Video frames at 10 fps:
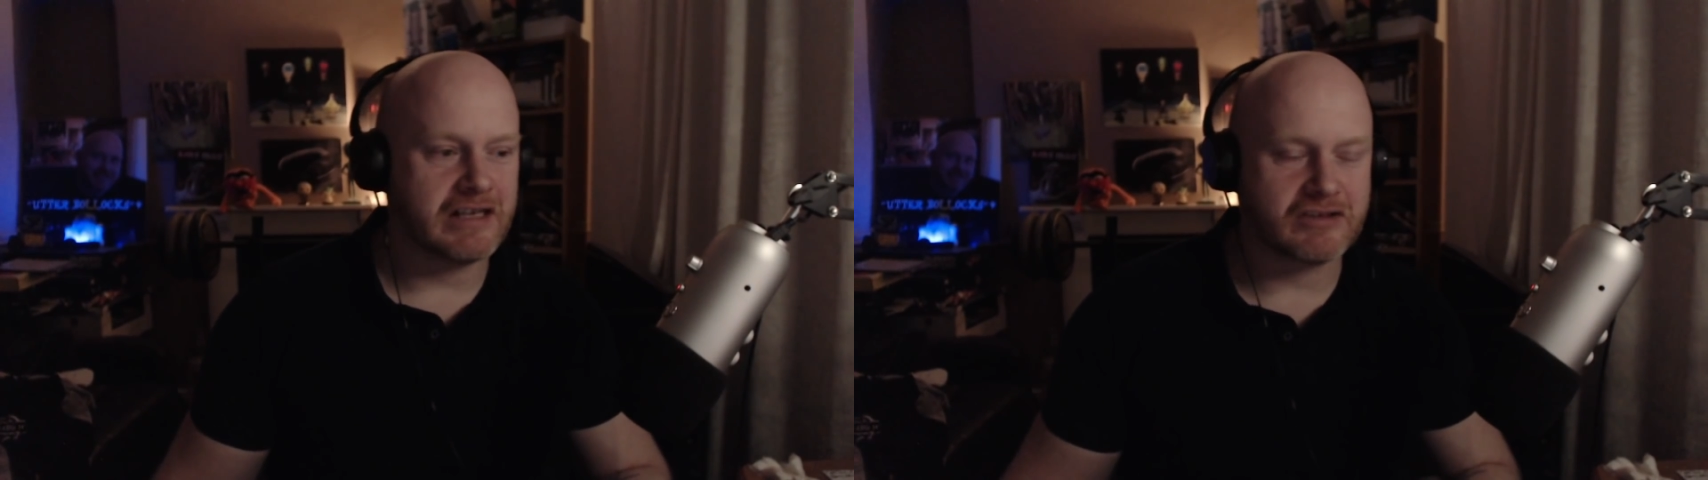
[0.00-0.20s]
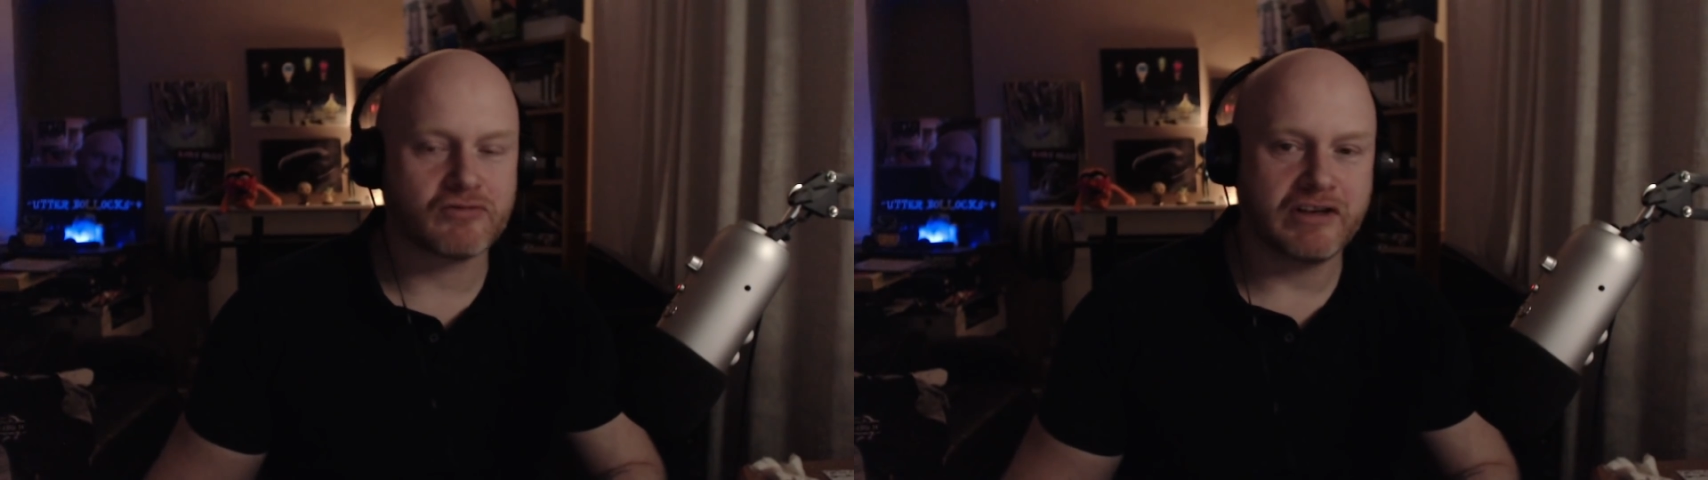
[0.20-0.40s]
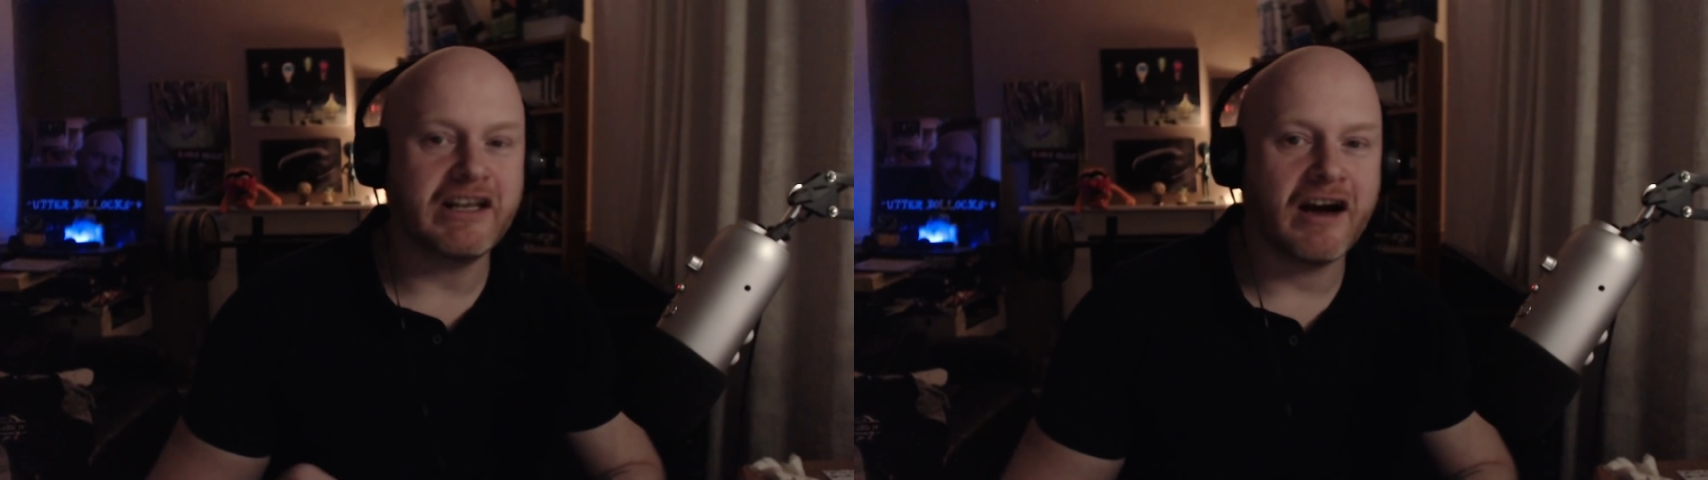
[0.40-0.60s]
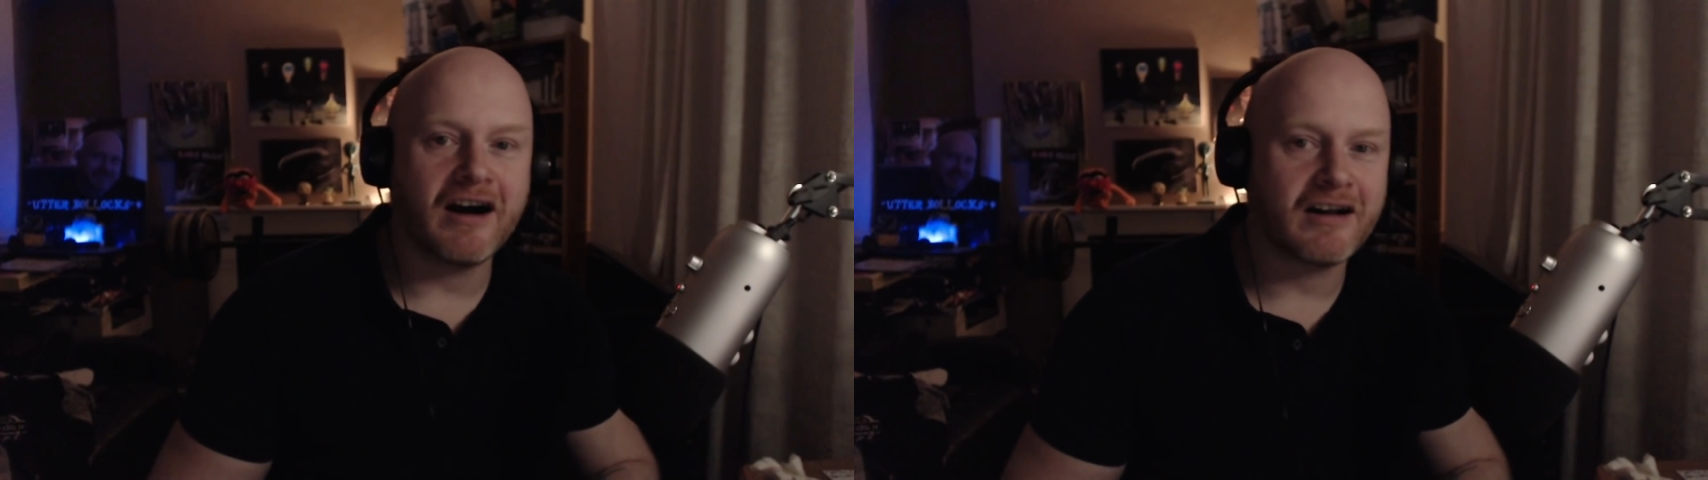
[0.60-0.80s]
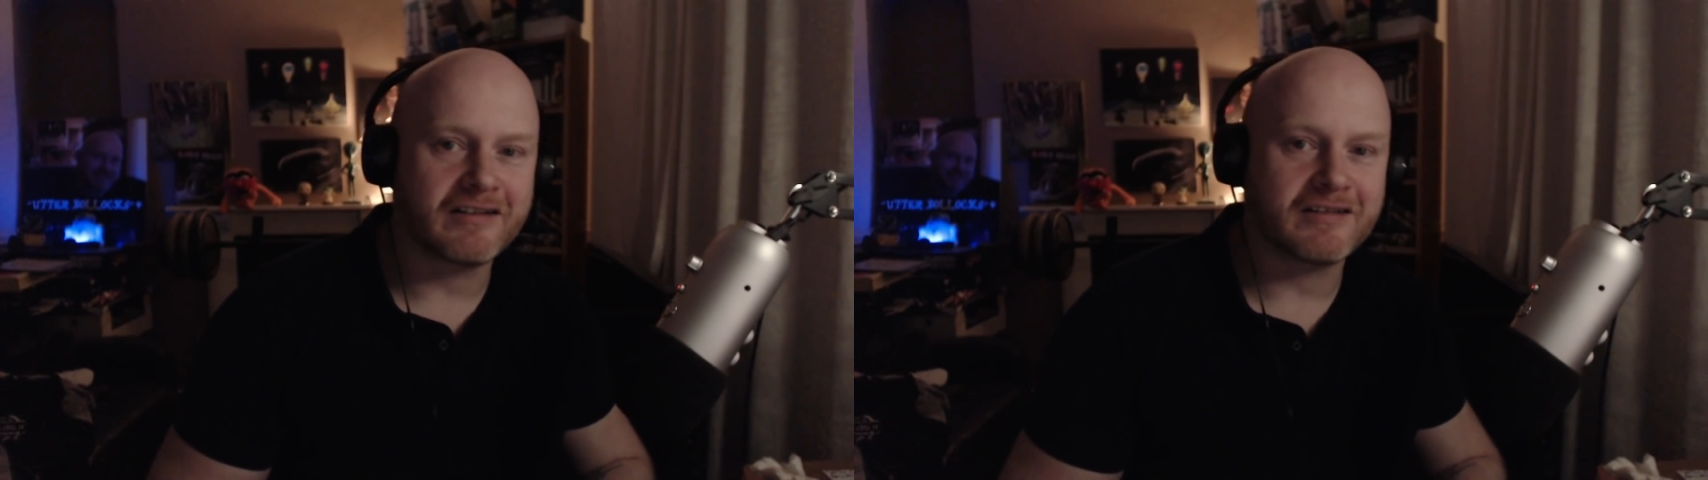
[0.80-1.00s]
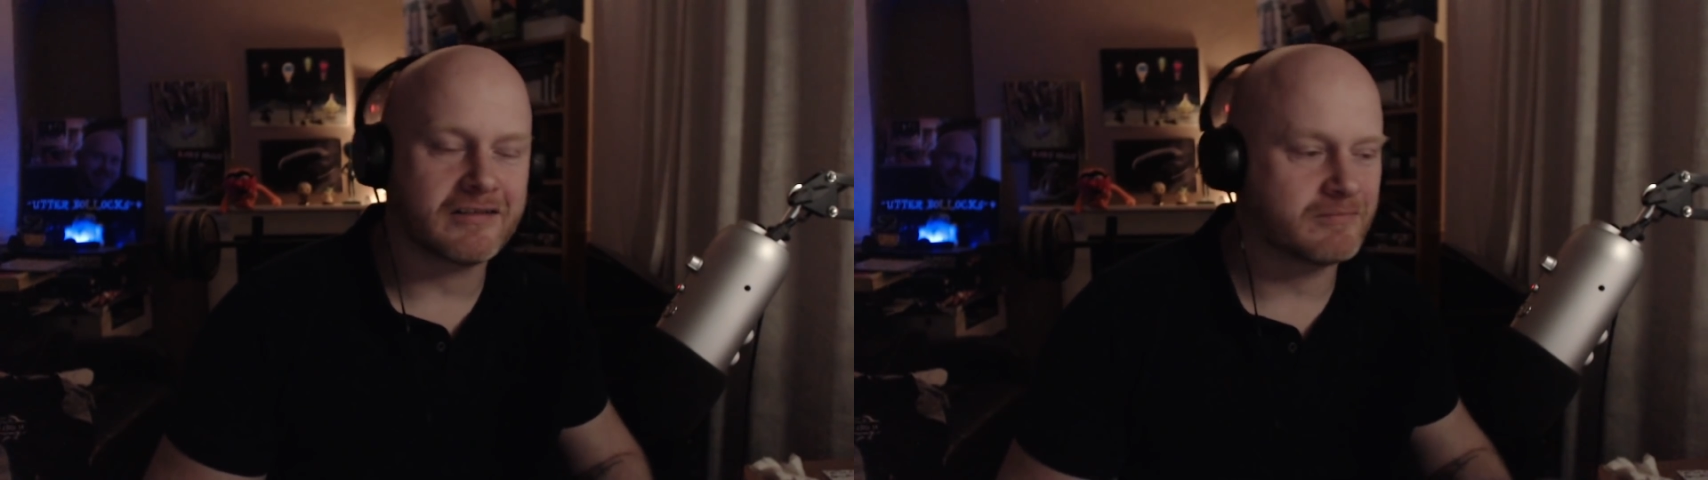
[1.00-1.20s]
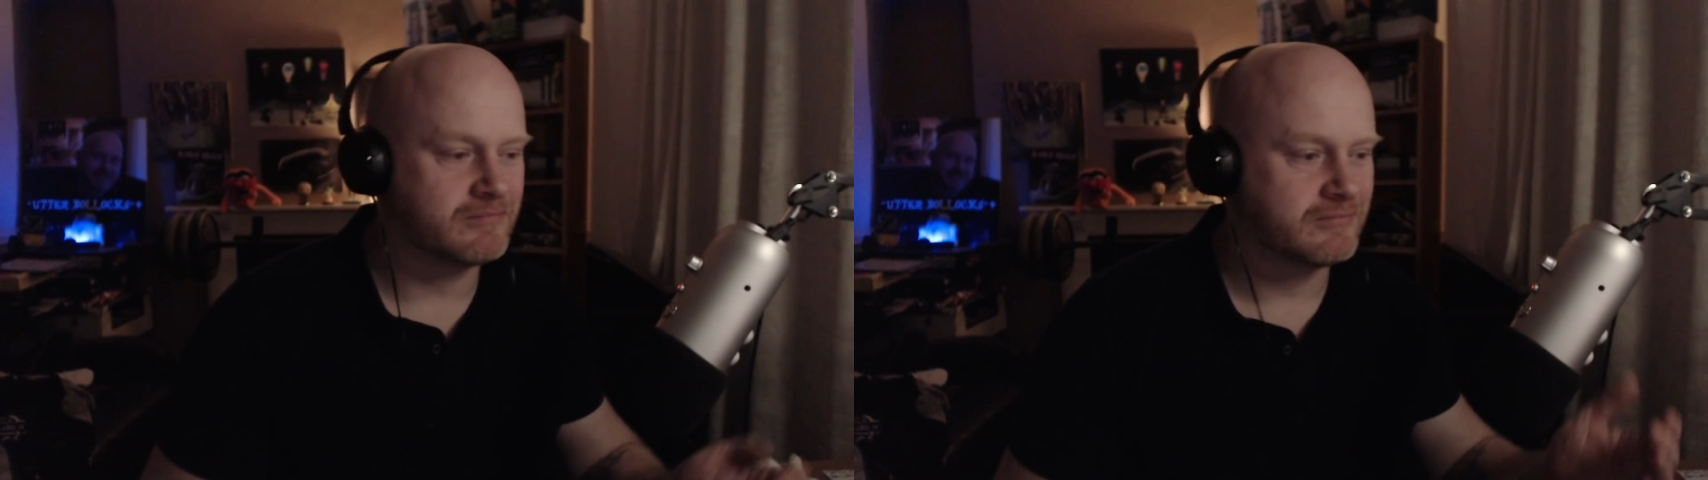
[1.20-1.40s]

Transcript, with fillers: it's really hard to